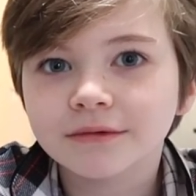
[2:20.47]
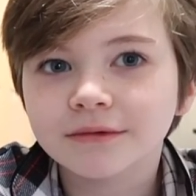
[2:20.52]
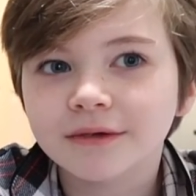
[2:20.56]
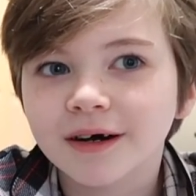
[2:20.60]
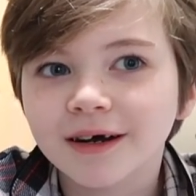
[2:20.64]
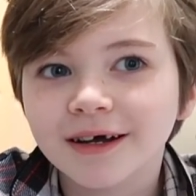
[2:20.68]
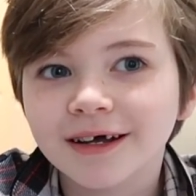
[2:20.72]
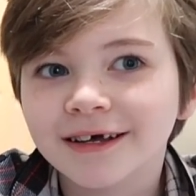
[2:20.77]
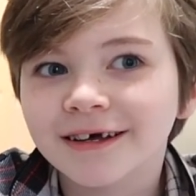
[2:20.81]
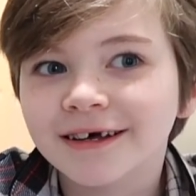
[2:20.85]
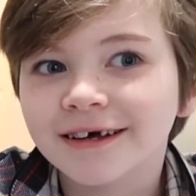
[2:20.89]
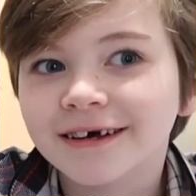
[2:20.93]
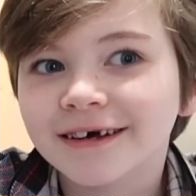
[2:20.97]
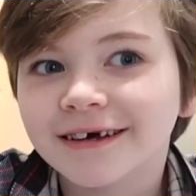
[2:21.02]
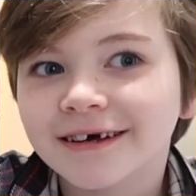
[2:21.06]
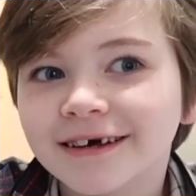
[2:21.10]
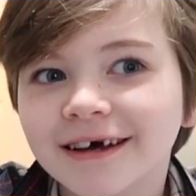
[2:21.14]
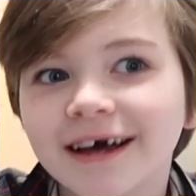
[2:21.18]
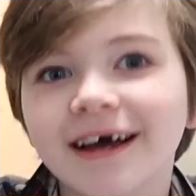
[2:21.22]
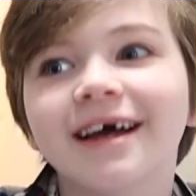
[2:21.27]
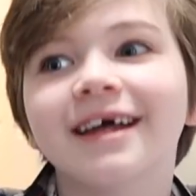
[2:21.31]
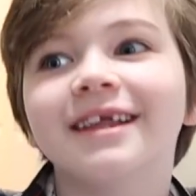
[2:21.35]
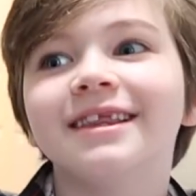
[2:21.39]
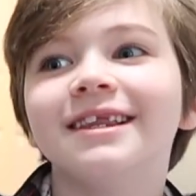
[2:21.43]
what?
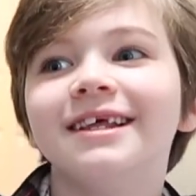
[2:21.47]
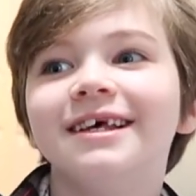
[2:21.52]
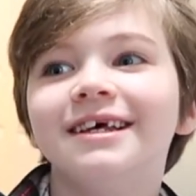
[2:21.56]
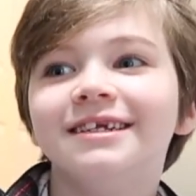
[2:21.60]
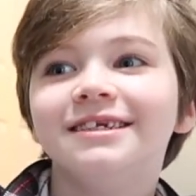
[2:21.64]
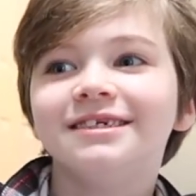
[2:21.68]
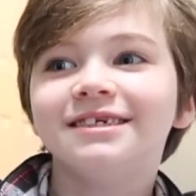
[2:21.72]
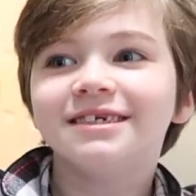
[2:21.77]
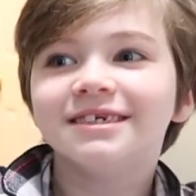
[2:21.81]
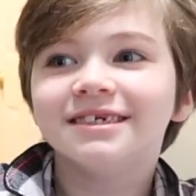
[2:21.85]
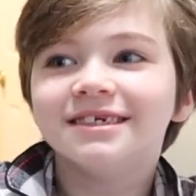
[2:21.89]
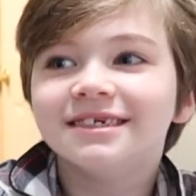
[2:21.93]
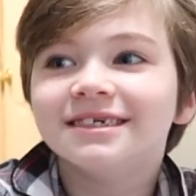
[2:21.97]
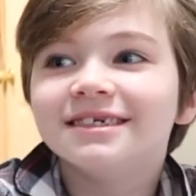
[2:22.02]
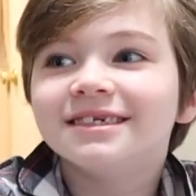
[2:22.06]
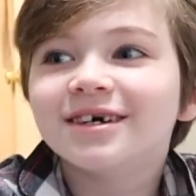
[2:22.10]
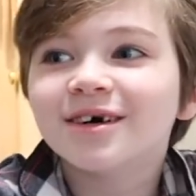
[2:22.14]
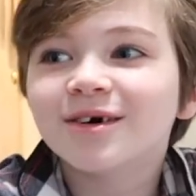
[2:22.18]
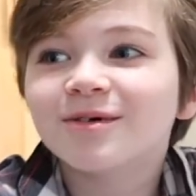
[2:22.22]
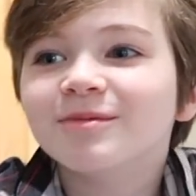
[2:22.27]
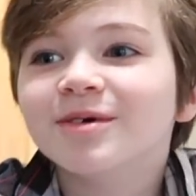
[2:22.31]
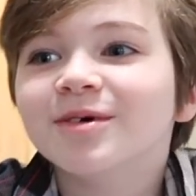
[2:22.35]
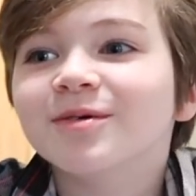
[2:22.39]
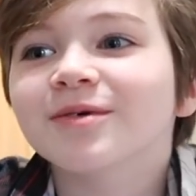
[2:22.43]
And then she
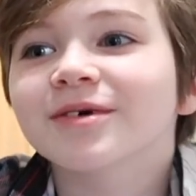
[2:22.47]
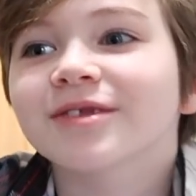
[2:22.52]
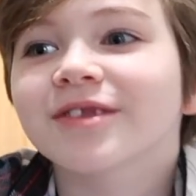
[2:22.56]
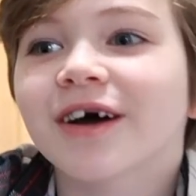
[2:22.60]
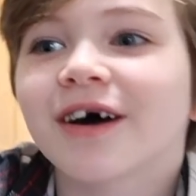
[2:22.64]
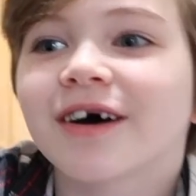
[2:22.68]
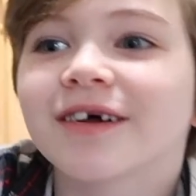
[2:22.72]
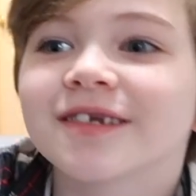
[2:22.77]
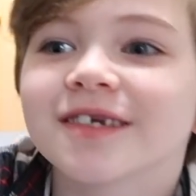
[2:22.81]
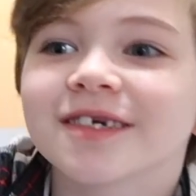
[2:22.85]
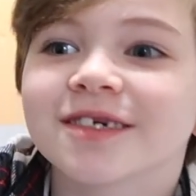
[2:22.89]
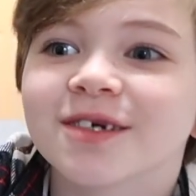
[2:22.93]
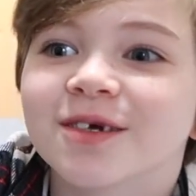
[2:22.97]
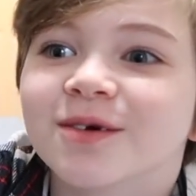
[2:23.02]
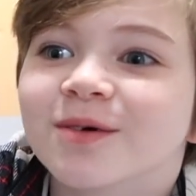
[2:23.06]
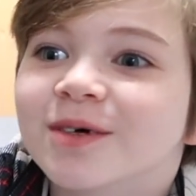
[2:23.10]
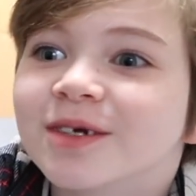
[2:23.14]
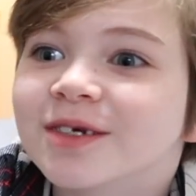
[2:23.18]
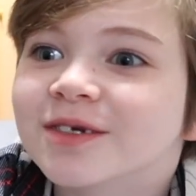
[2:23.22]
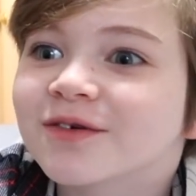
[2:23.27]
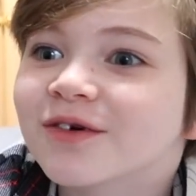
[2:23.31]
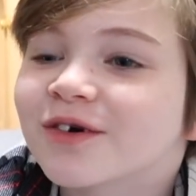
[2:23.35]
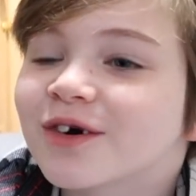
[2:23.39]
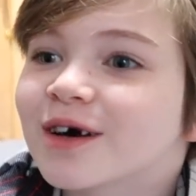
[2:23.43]
told me what the audition
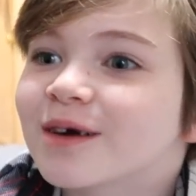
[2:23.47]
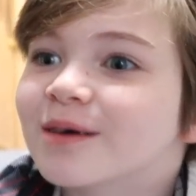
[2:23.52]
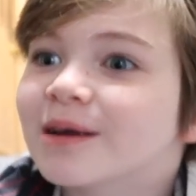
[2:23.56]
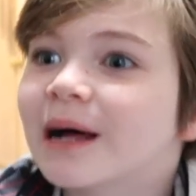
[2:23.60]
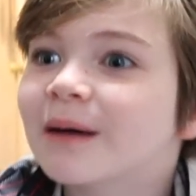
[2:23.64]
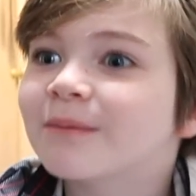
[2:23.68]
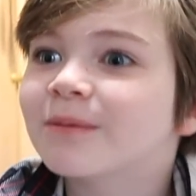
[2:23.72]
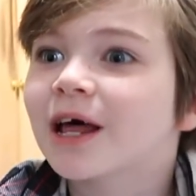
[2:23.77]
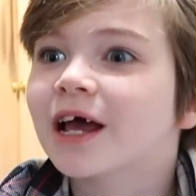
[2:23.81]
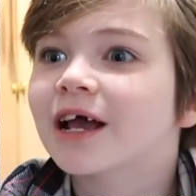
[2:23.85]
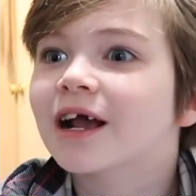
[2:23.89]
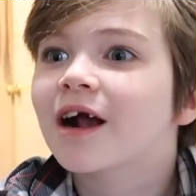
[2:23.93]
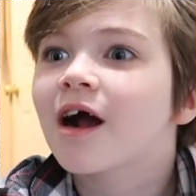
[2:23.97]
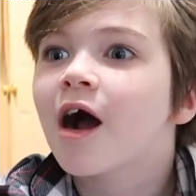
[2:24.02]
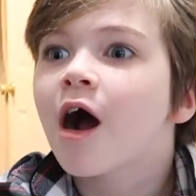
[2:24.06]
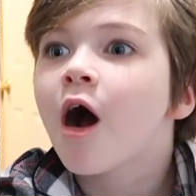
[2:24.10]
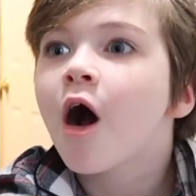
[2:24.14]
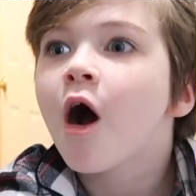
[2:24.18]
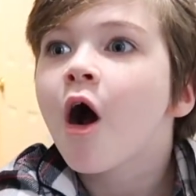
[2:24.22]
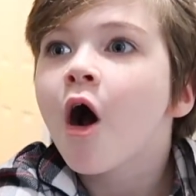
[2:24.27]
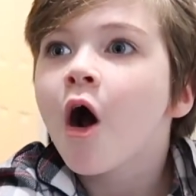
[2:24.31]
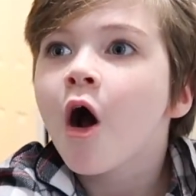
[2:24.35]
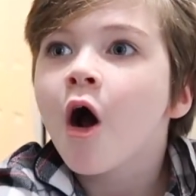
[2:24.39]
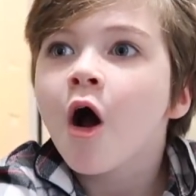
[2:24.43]
was for, and I'm like,
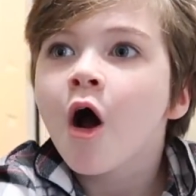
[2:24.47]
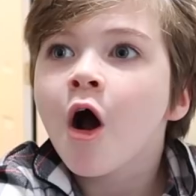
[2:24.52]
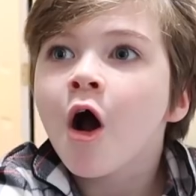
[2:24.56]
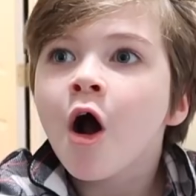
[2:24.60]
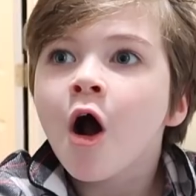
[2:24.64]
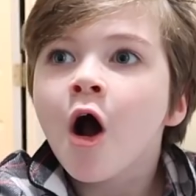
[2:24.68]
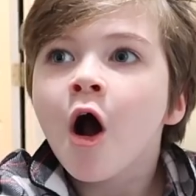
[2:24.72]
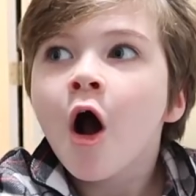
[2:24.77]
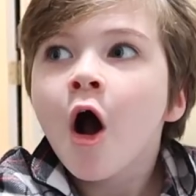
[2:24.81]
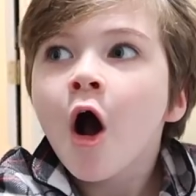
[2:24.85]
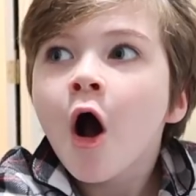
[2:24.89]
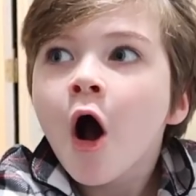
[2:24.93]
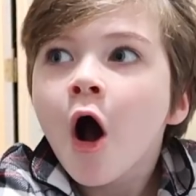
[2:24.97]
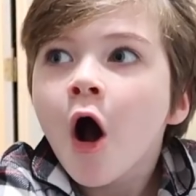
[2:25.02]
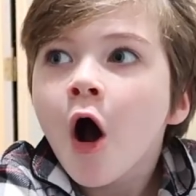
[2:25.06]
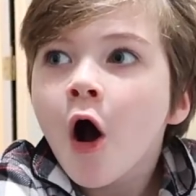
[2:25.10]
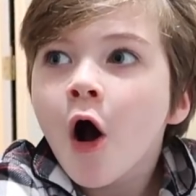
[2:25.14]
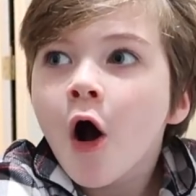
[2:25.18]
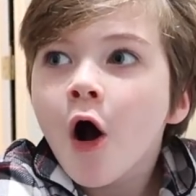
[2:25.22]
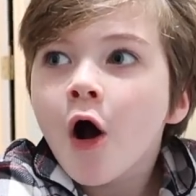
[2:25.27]
oh.